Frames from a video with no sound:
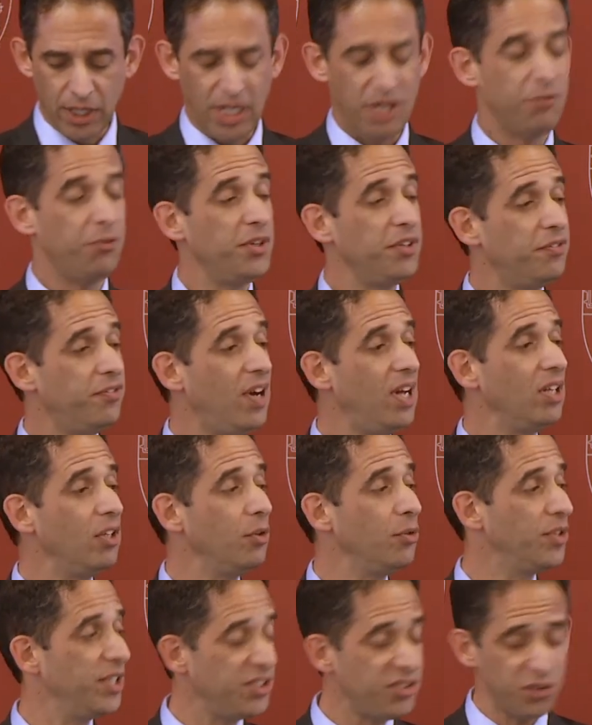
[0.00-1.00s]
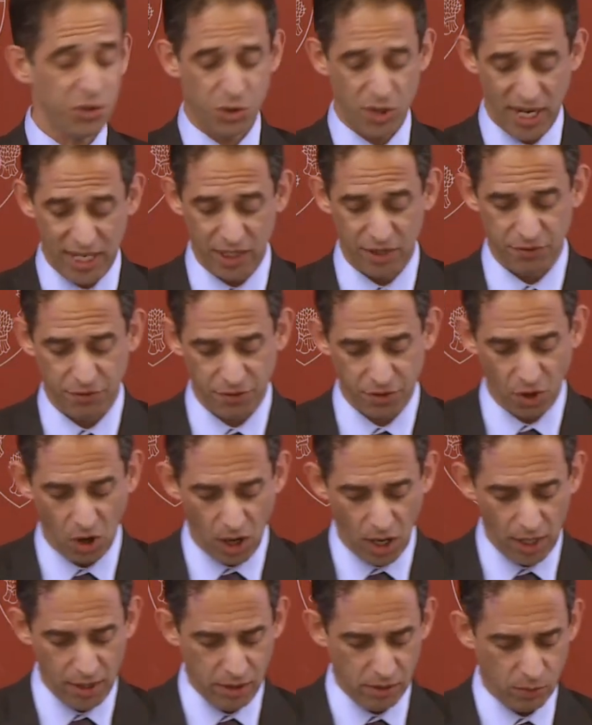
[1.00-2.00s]
If we follow this train of
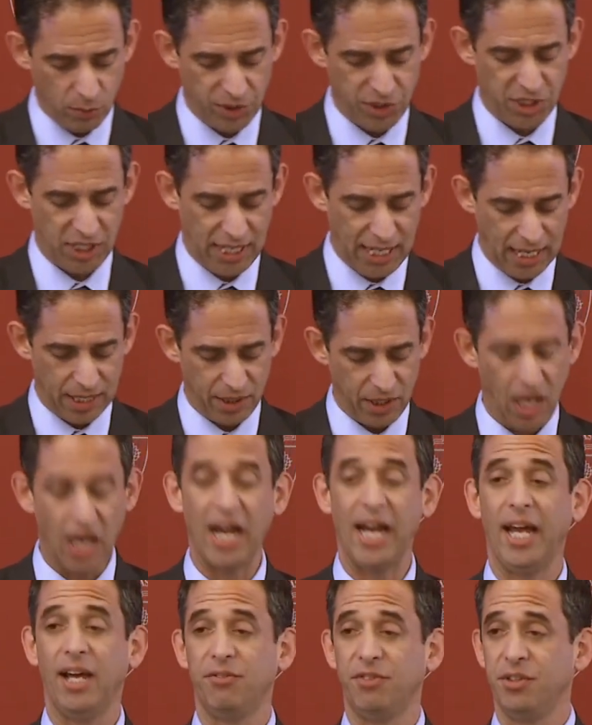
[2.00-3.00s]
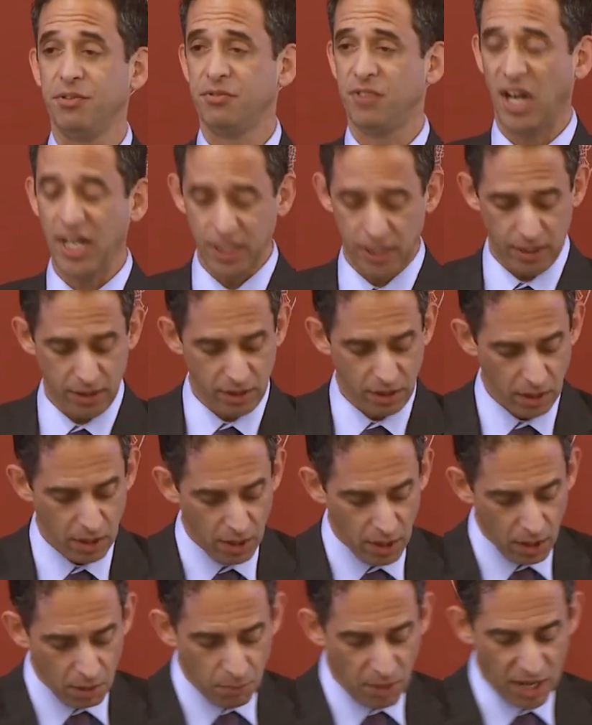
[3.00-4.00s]
thought, which again I have invited,
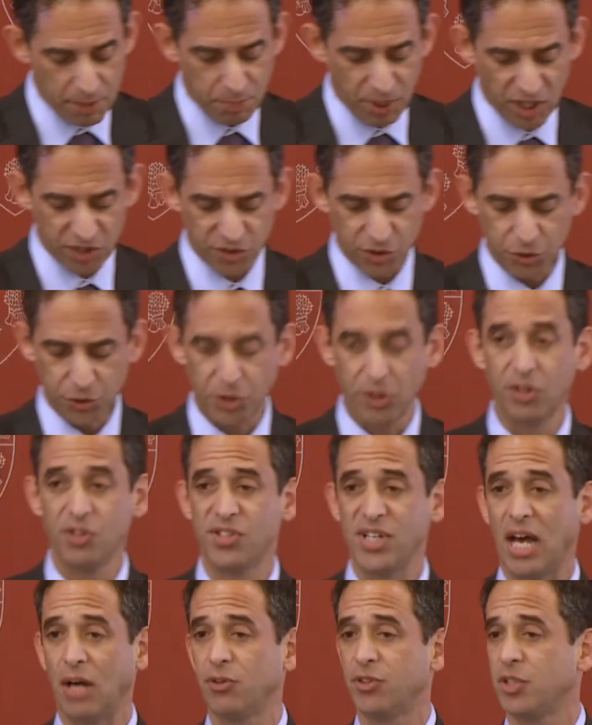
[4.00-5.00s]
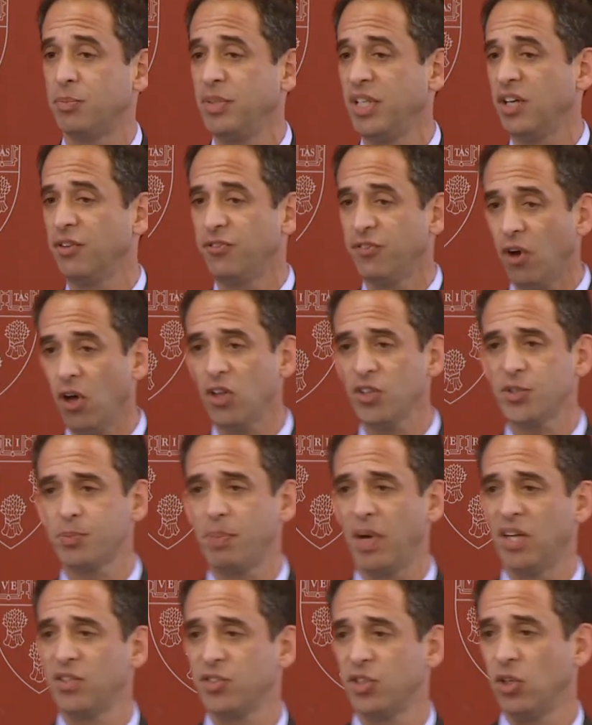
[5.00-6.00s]
my puzzle turns out to be a false
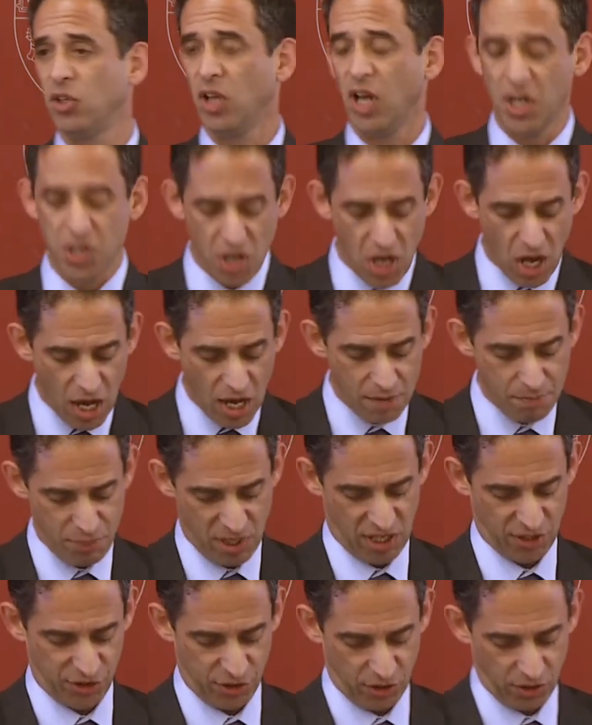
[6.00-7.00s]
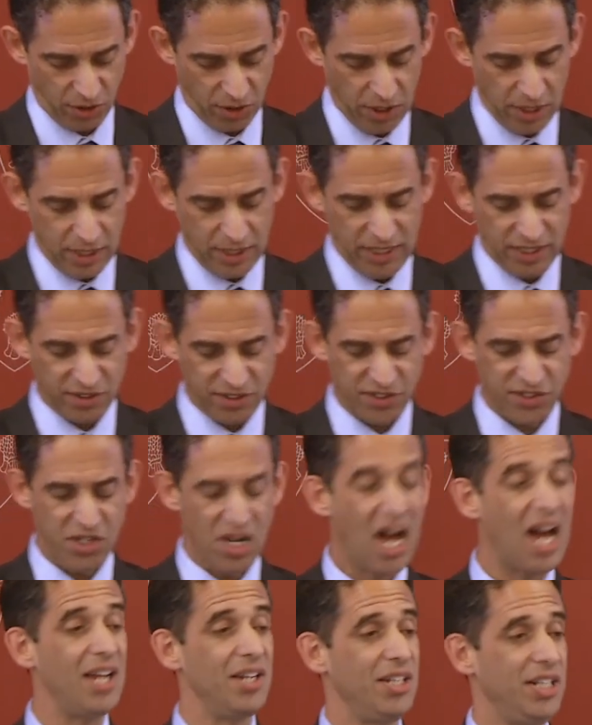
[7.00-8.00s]
puzzle, a non puzzle. It does
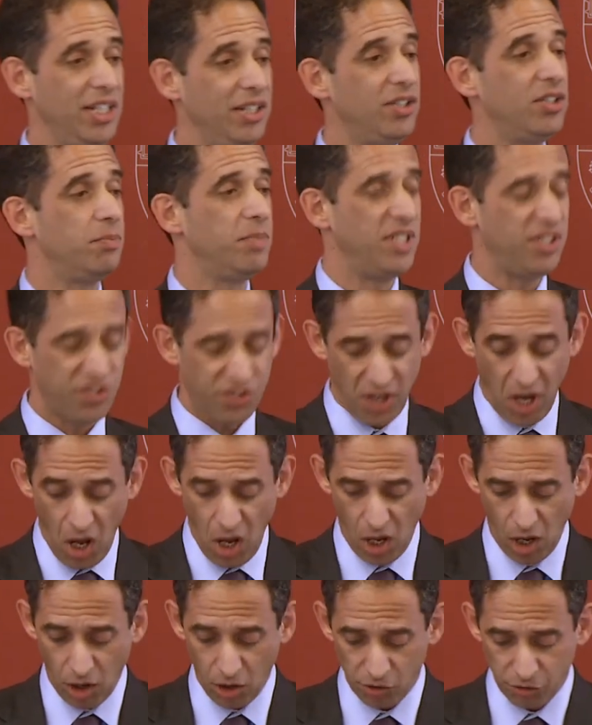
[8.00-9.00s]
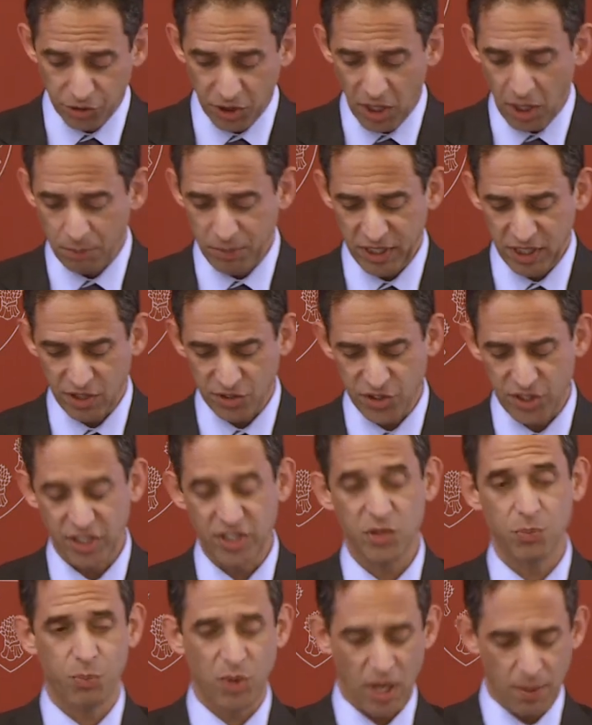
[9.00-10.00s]
not need to be solved because it
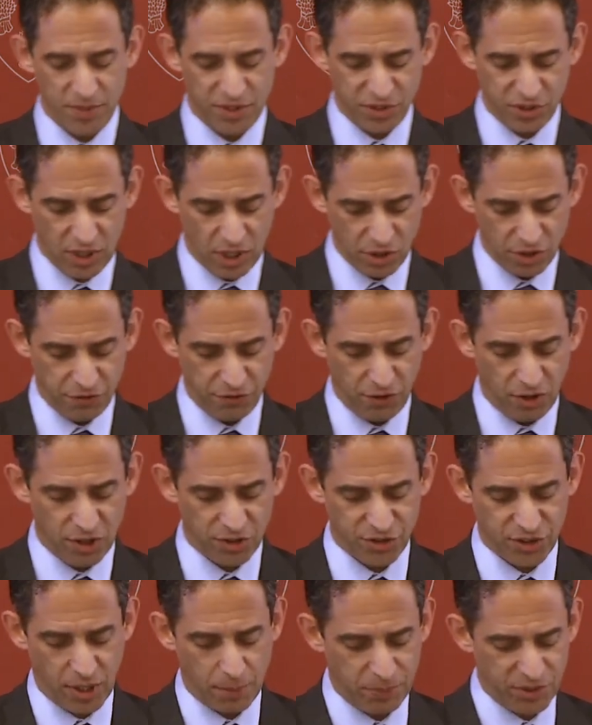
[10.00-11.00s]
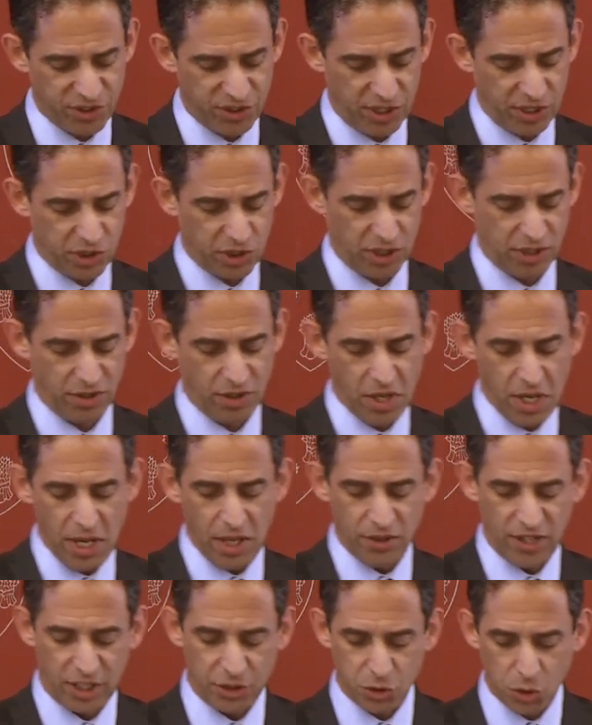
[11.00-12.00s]
is premised on the false supposition
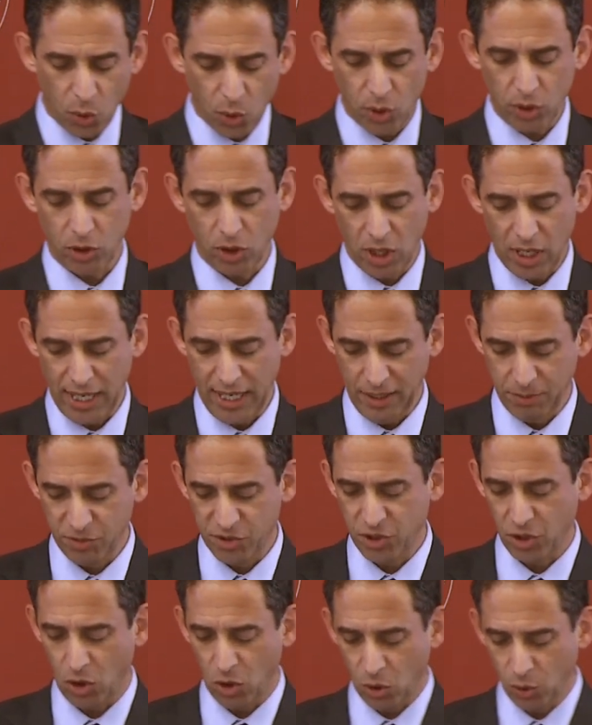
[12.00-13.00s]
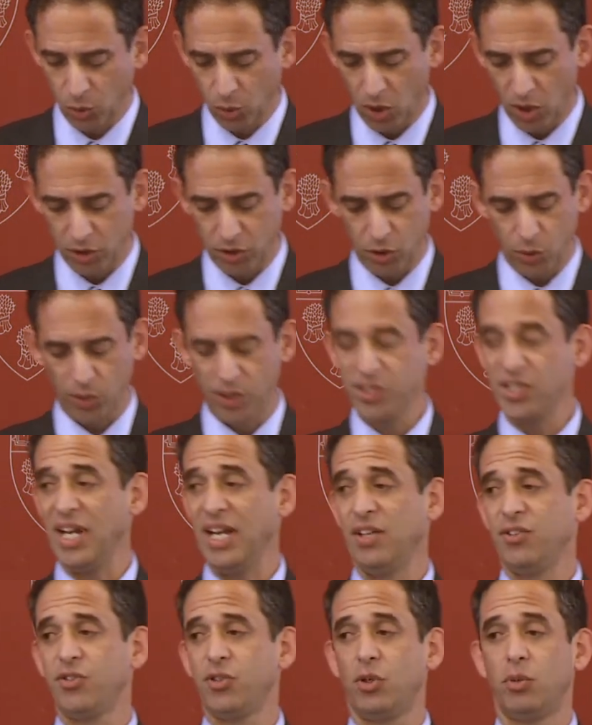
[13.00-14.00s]
that tort law aims to hold wrongdoers
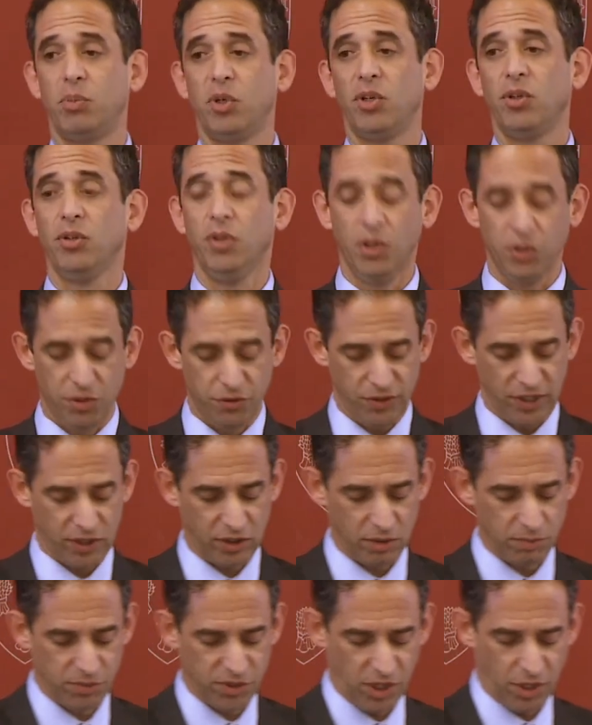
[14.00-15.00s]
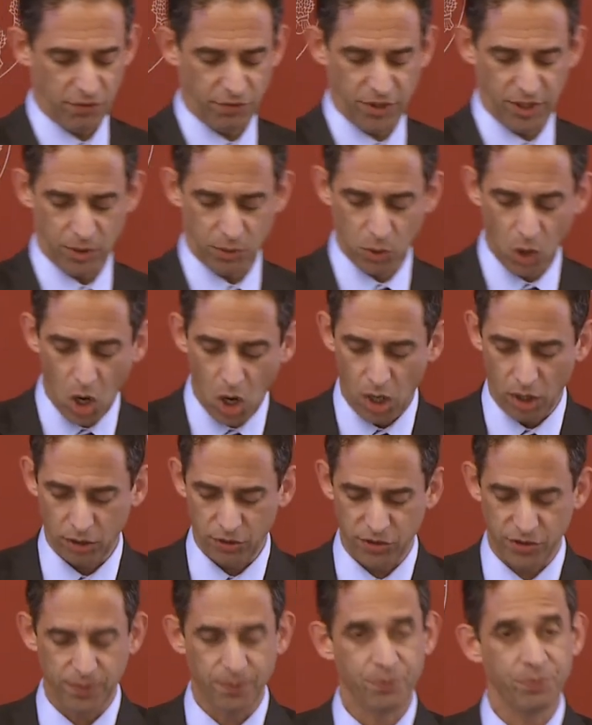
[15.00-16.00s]
answerable to victims of their
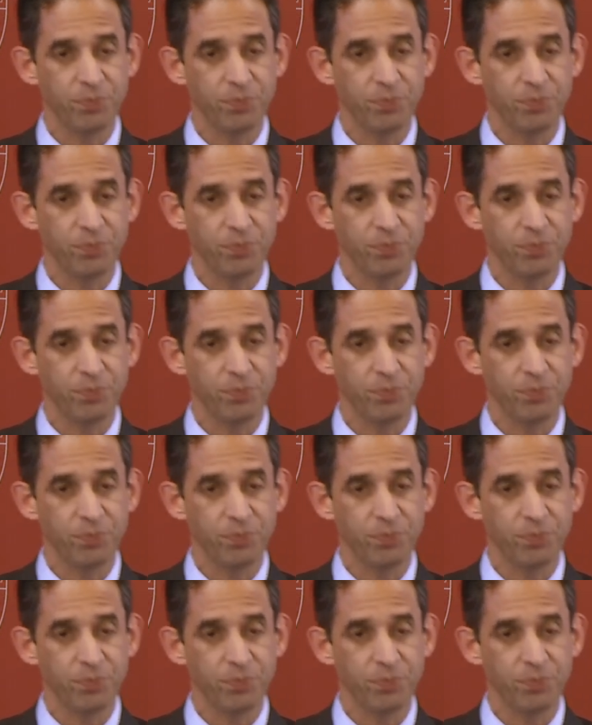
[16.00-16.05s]
wrongs.